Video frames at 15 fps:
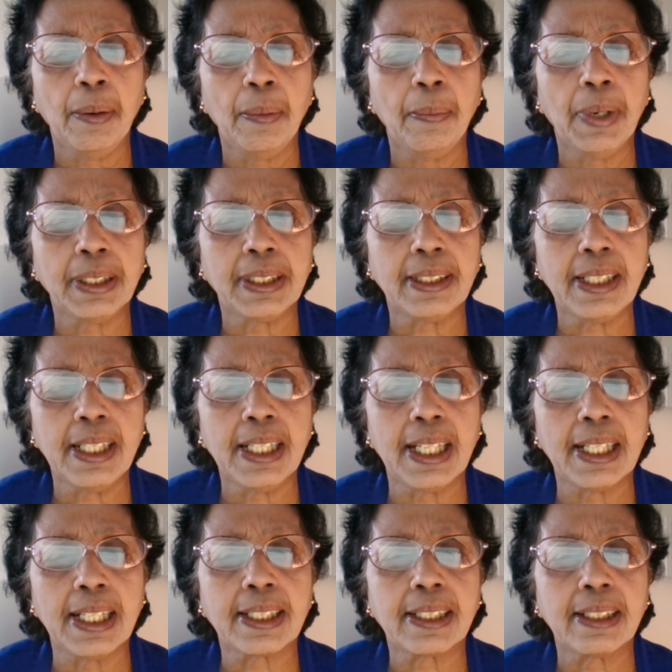But the thing
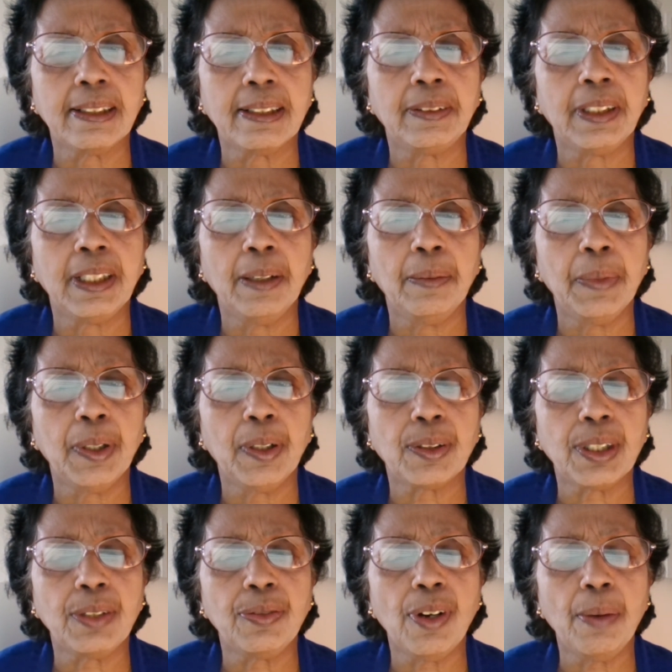is,
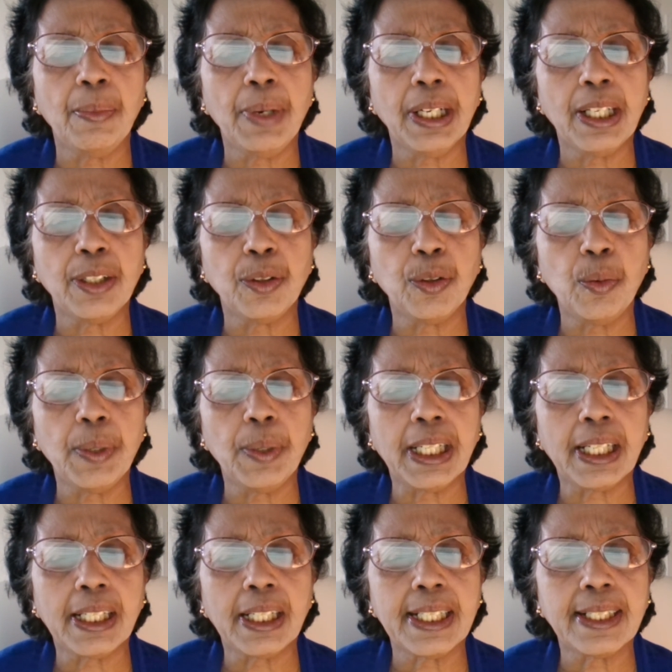because if you are making too many
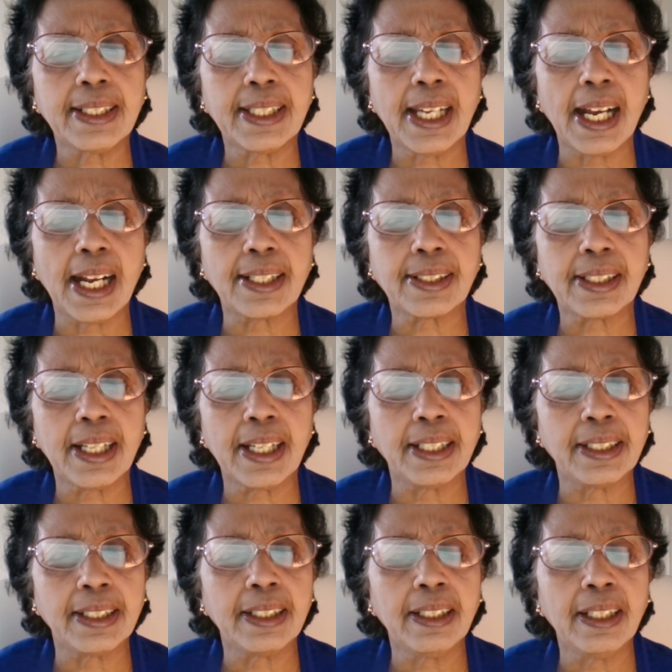credit sales
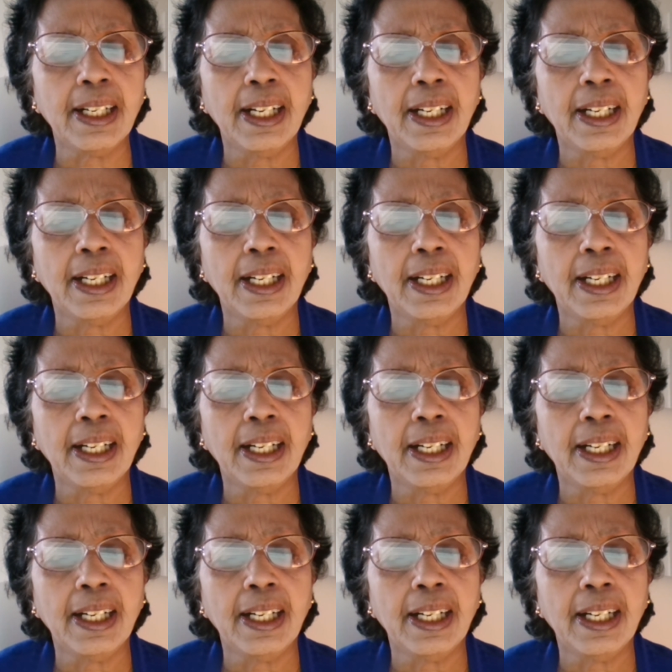and